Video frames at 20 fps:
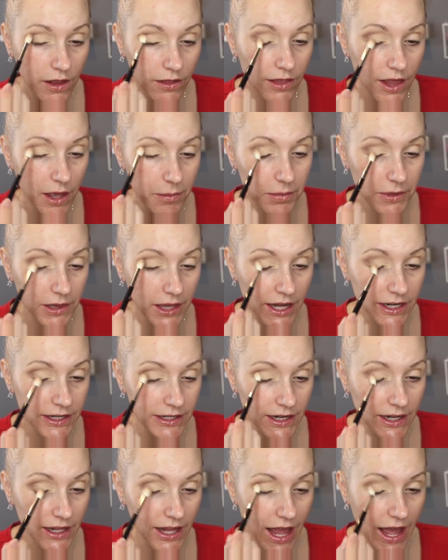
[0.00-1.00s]
They're
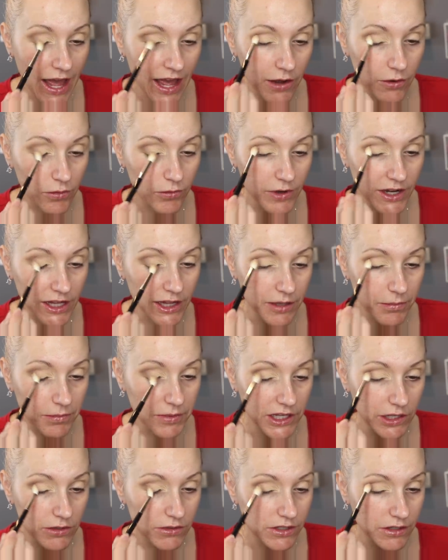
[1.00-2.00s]
blending out really
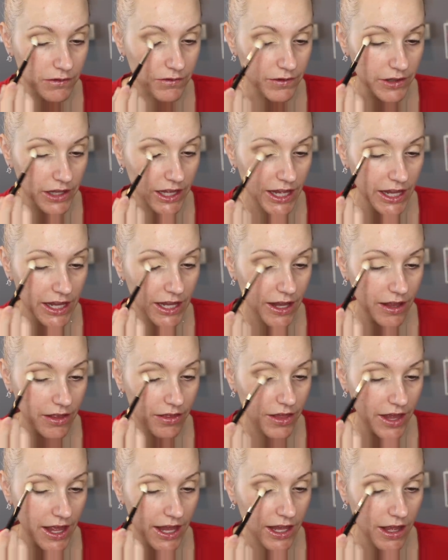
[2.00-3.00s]
beautifully.
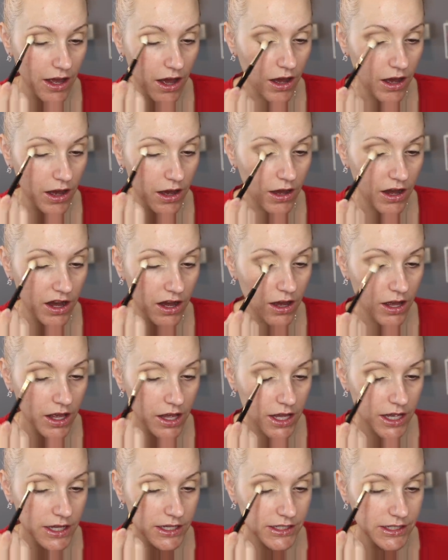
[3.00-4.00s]
They are
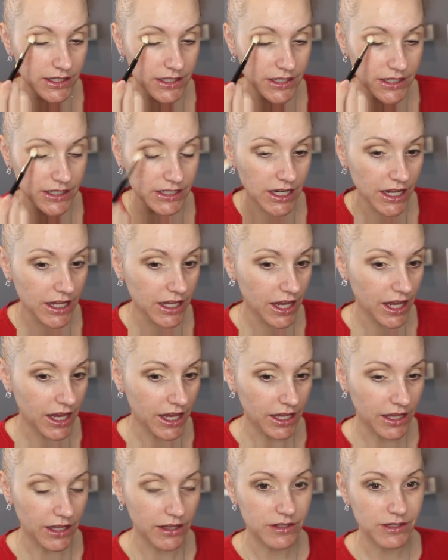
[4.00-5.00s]

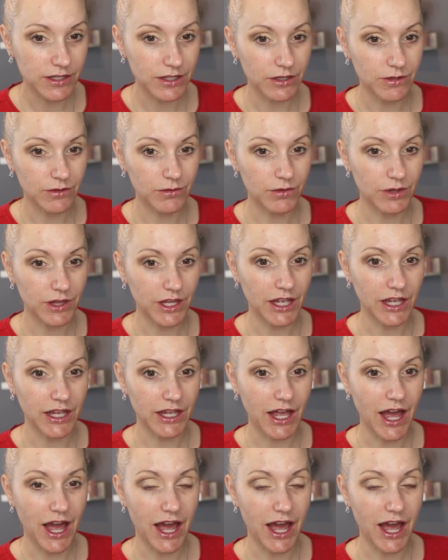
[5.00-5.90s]
sticking to the